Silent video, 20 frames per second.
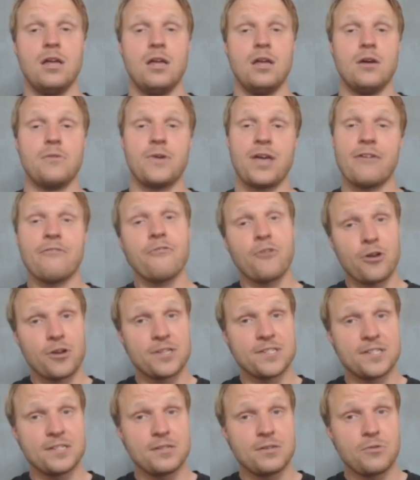We have
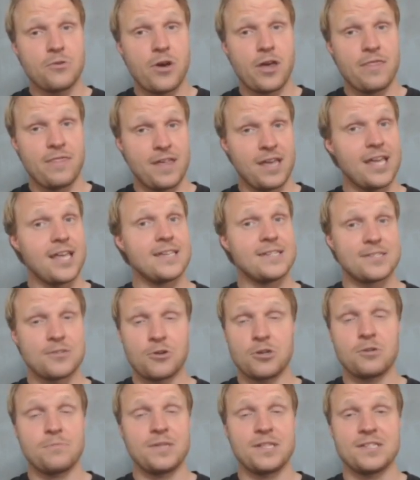Ferguson, who I think is
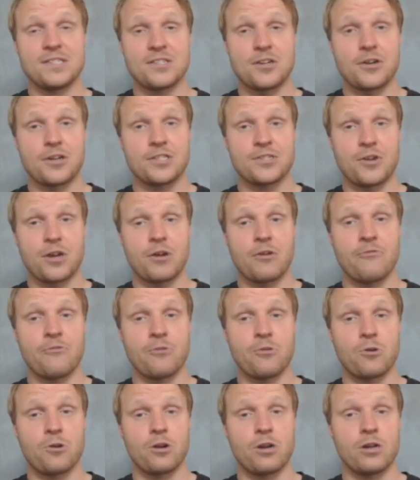going to be the starting striker
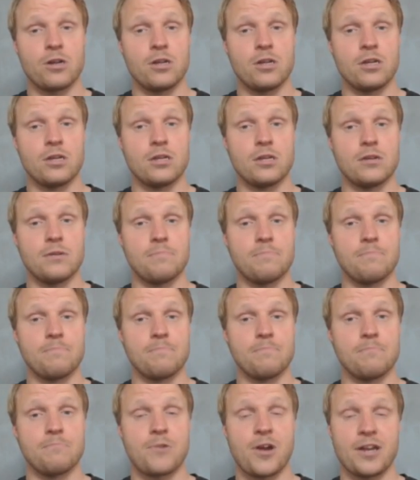for
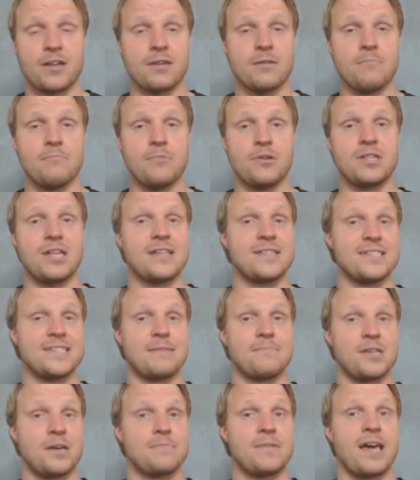Brighton, but at the same
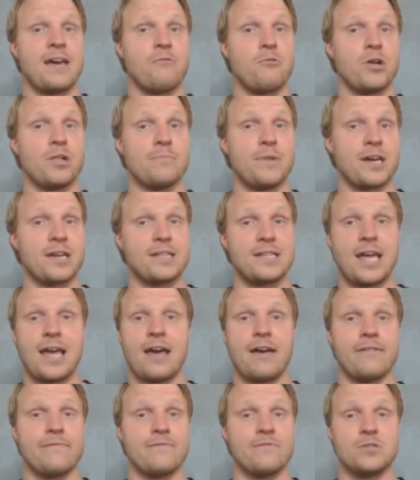time they have Welbeck, they
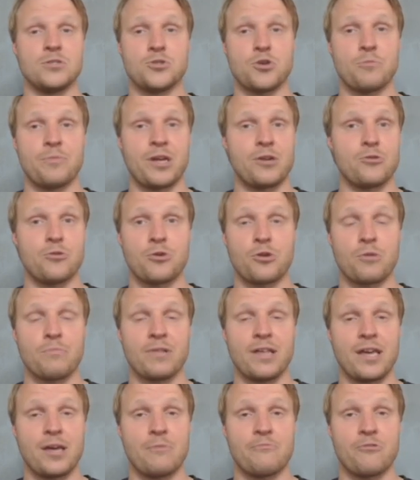have Joao Pedro who can
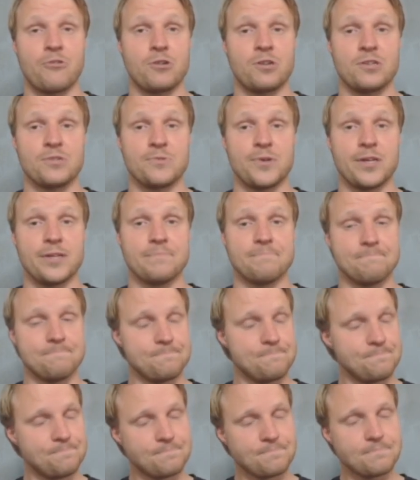play up front as well.
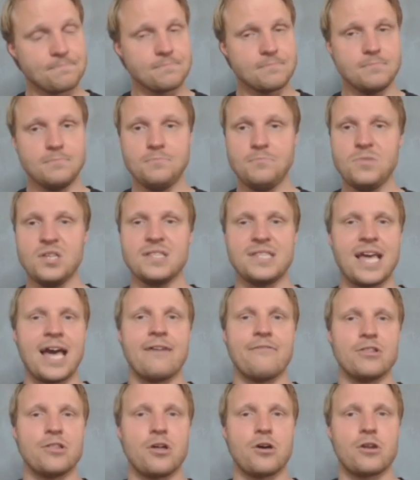They have
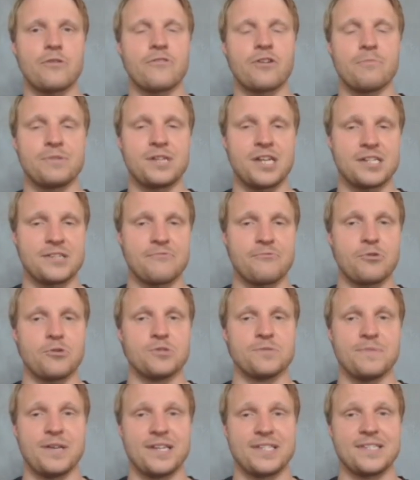a lot of competition for
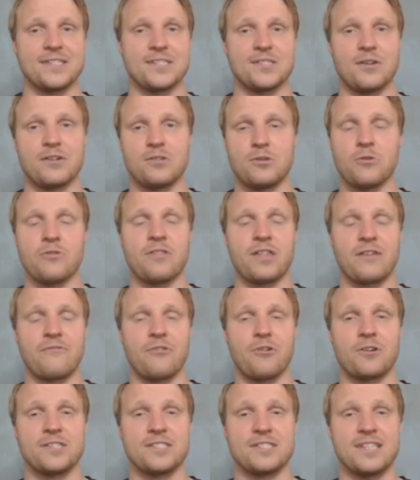those places, so I don't think
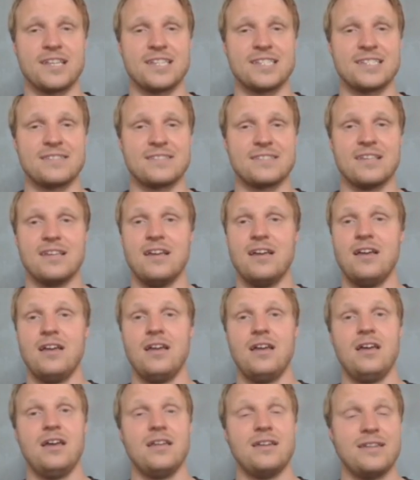Ferguson is
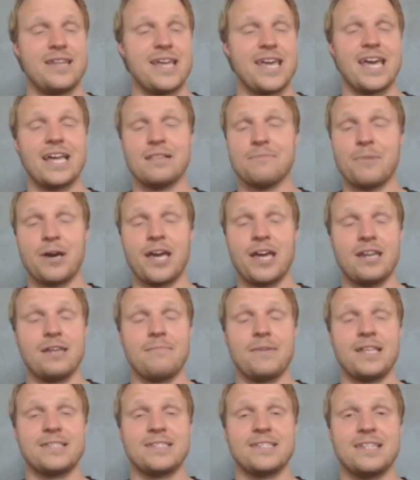nailed by any
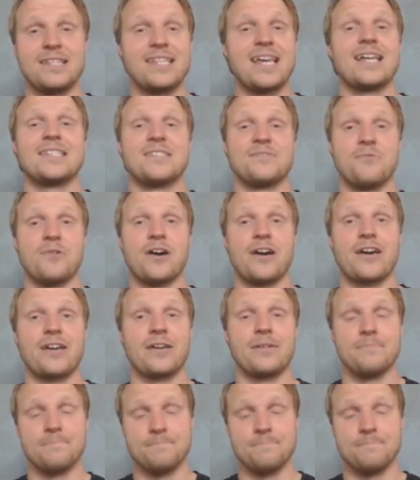means, and that's why